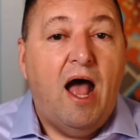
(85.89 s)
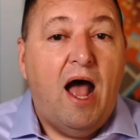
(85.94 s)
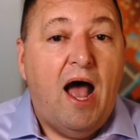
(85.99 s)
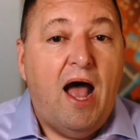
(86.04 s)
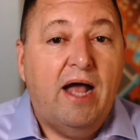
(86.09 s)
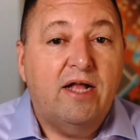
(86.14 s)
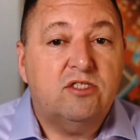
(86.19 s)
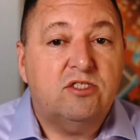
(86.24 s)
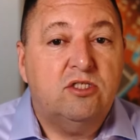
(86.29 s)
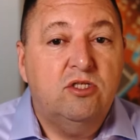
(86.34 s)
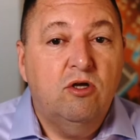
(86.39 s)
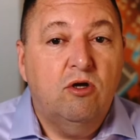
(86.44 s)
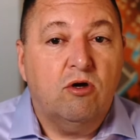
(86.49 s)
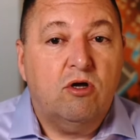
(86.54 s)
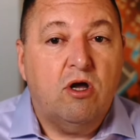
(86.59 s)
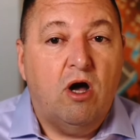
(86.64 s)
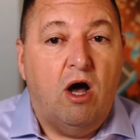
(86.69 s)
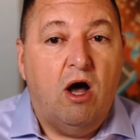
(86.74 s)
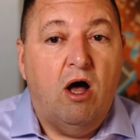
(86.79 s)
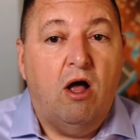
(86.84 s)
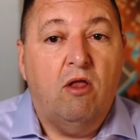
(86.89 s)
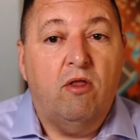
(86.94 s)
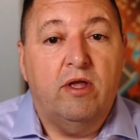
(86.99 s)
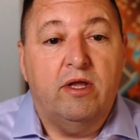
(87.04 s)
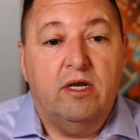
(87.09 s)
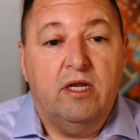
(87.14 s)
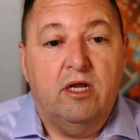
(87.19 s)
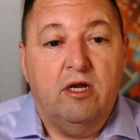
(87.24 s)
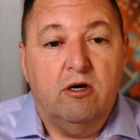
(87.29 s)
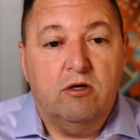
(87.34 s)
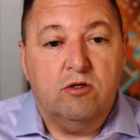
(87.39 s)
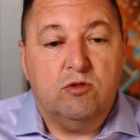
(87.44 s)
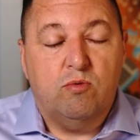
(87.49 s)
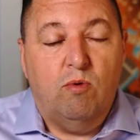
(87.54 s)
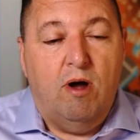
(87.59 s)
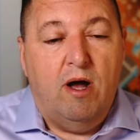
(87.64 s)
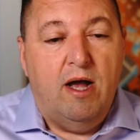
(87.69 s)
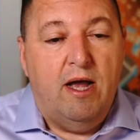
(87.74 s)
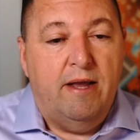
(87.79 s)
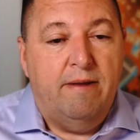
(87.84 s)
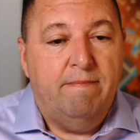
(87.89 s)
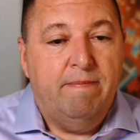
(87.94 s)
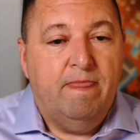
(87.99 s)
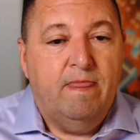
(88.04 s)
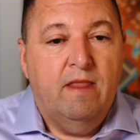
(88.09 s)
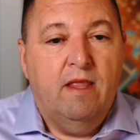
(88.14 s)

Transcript: I'd still call, and here's why.